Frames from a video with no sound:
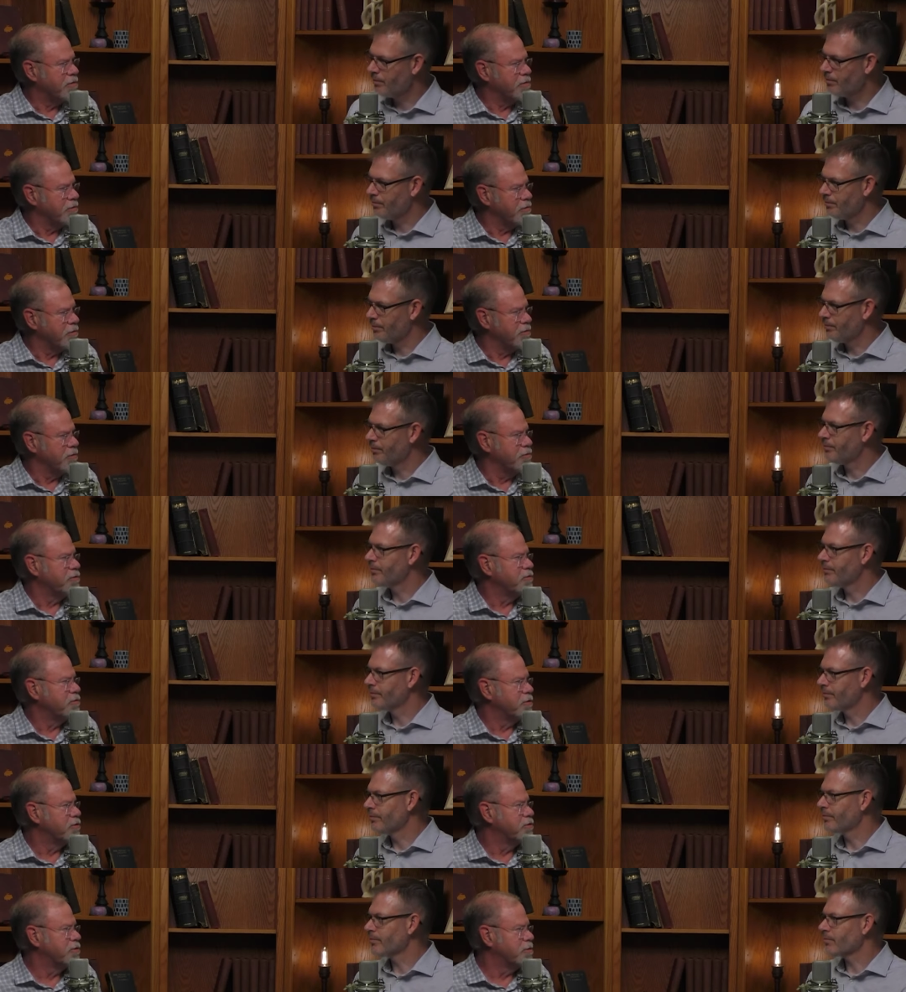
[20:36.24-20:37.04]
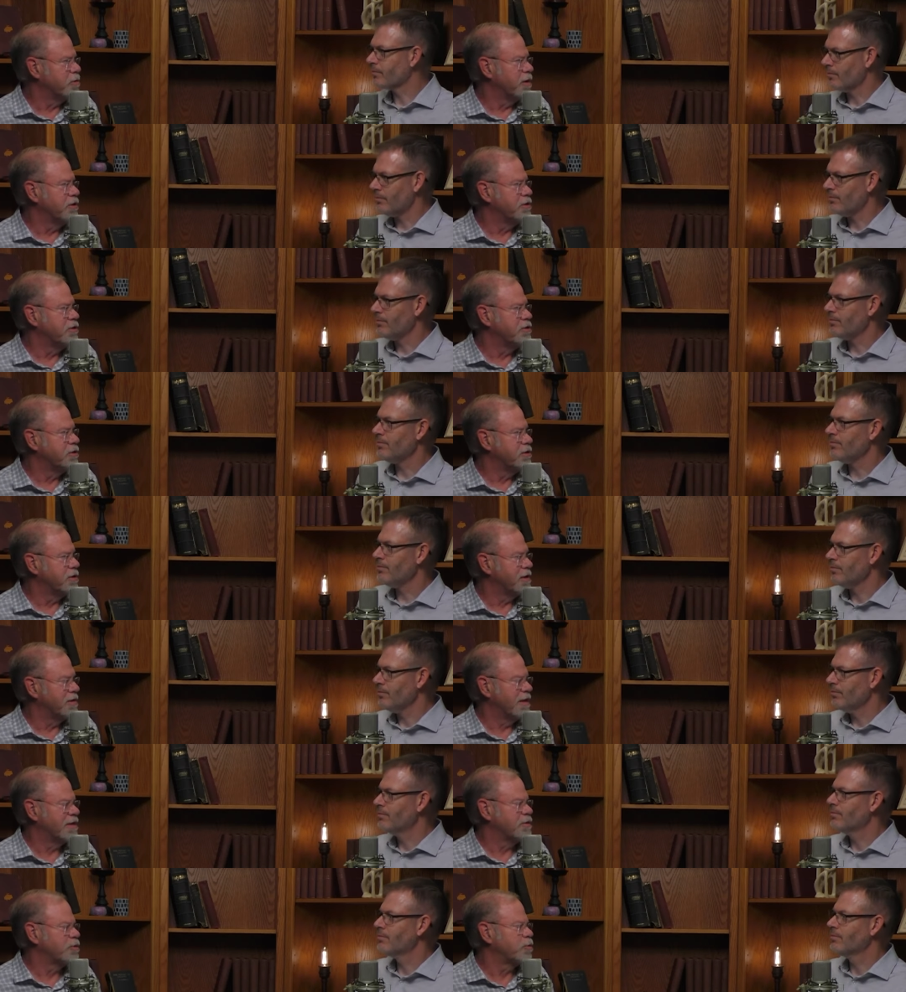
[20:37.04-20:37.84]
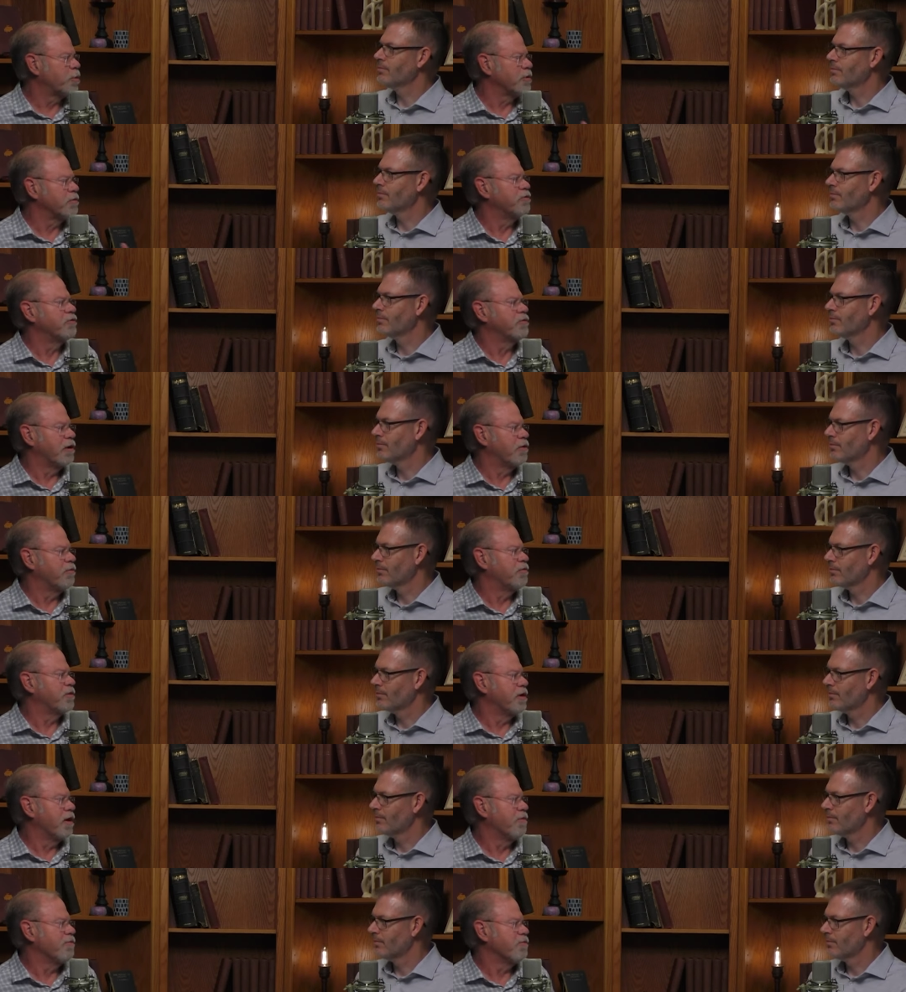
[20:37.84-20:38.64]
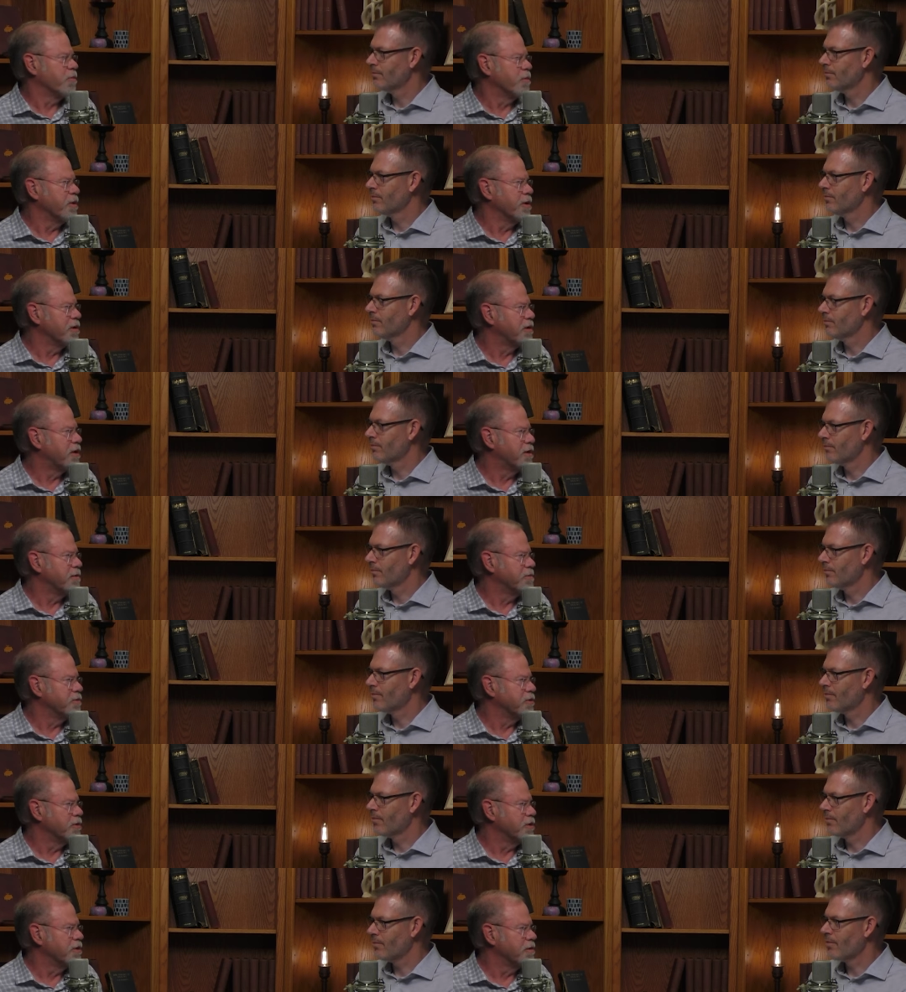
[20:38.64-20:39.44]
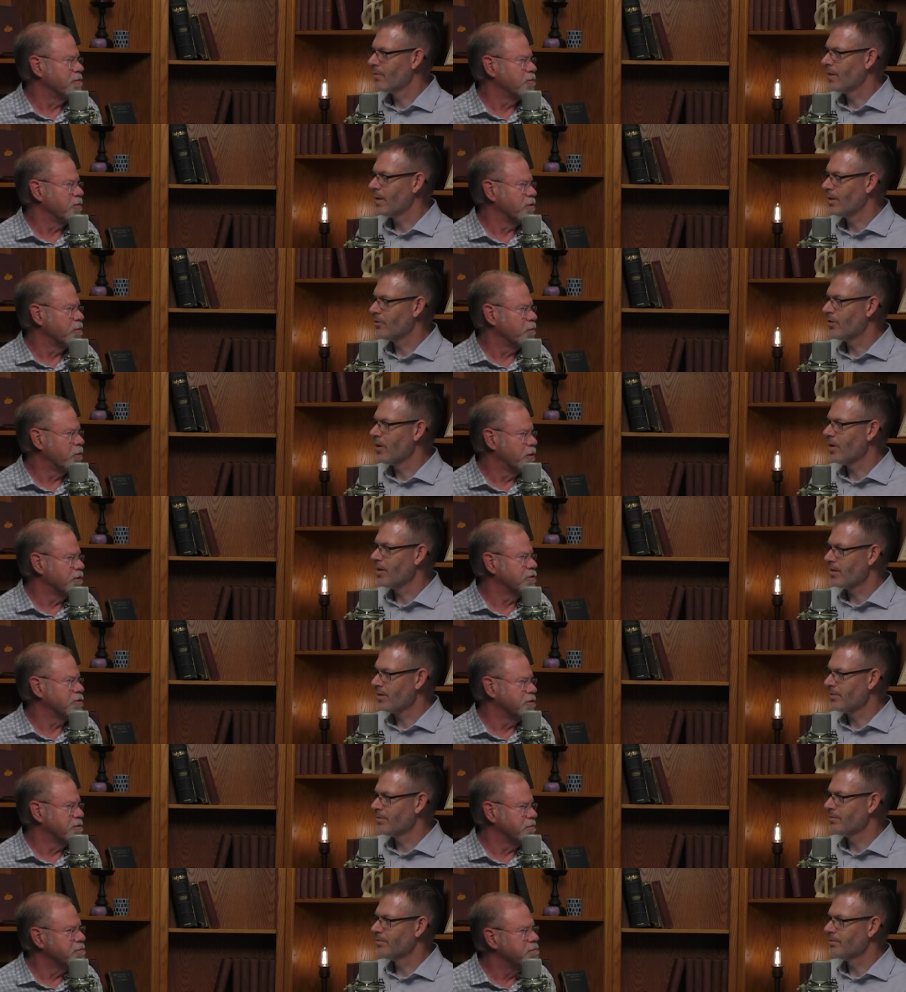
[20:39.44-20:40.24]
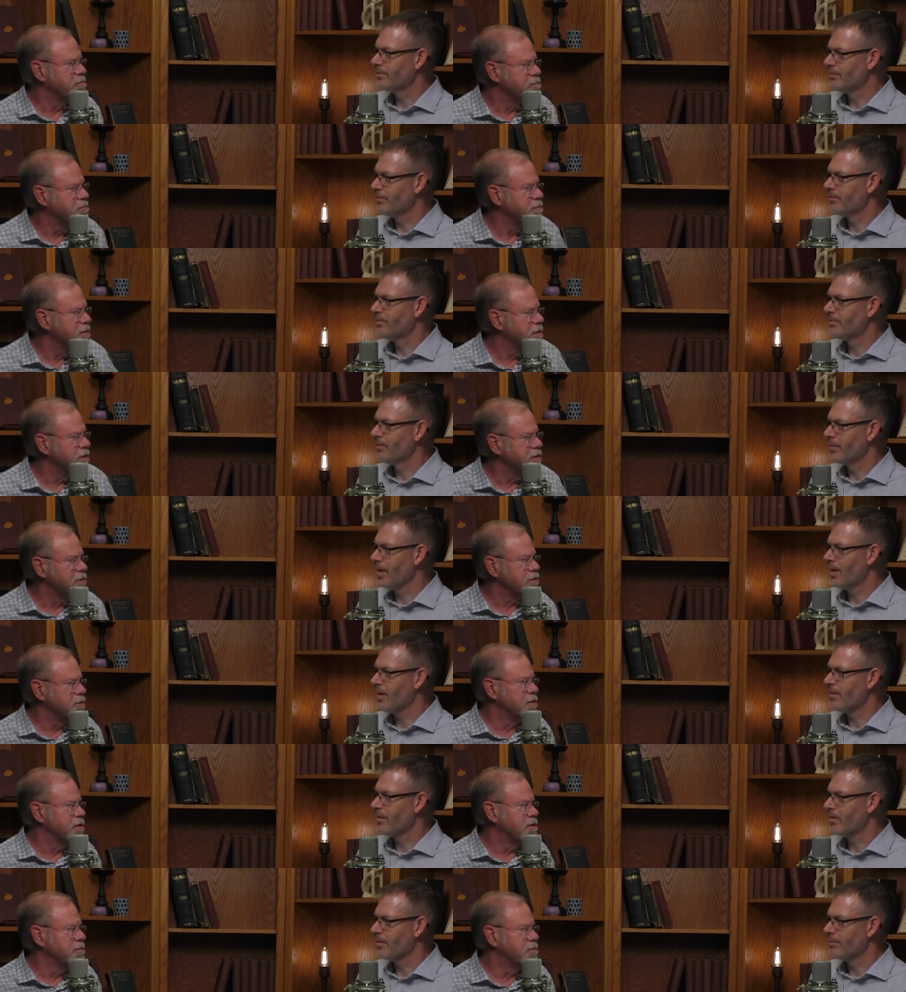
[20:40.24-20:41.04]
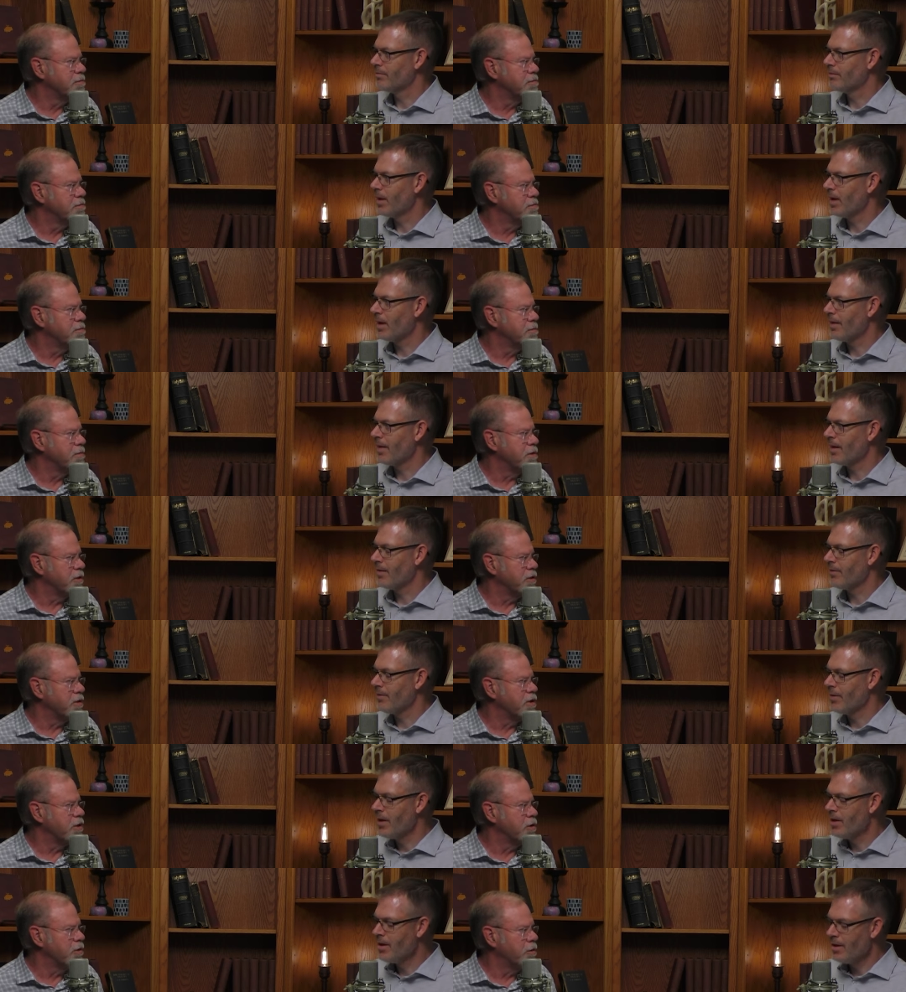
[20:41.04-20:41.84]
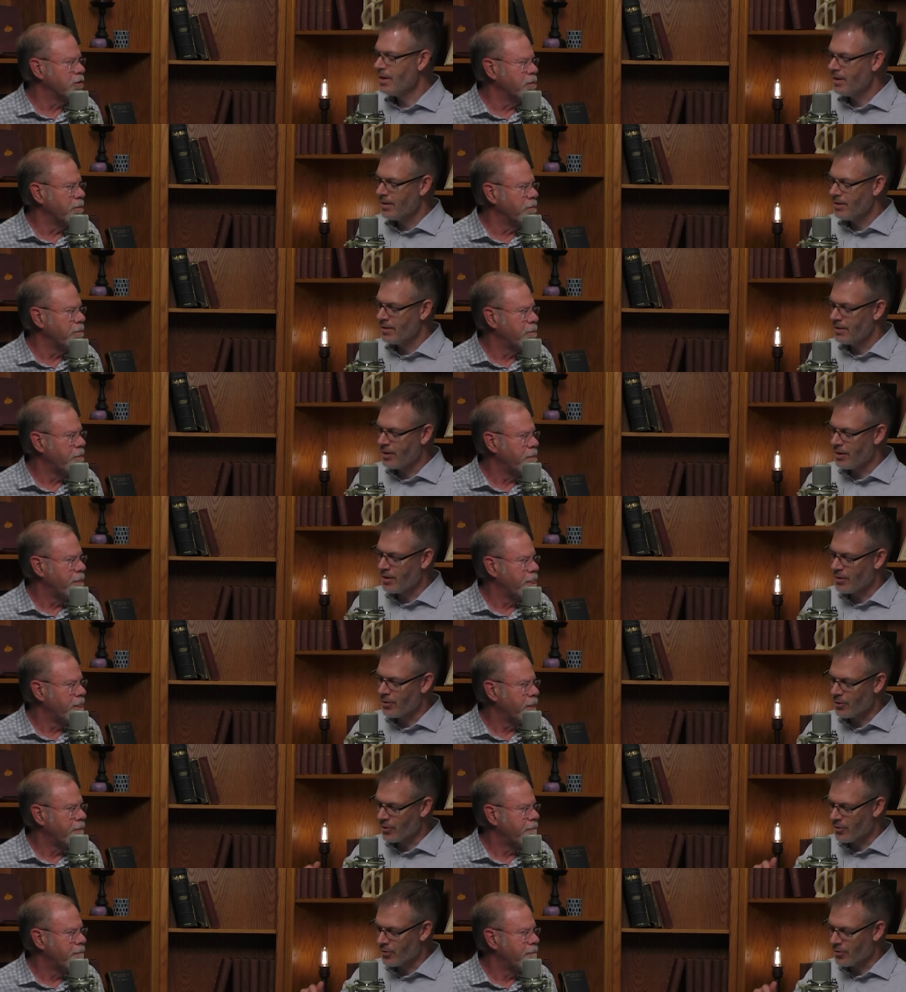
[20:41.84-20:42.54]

Speaker 1: to a new situation, and that's where self government comes in, where right. wisdom is yeah, the, like the,
Speaker 2: the goal. Yeah, your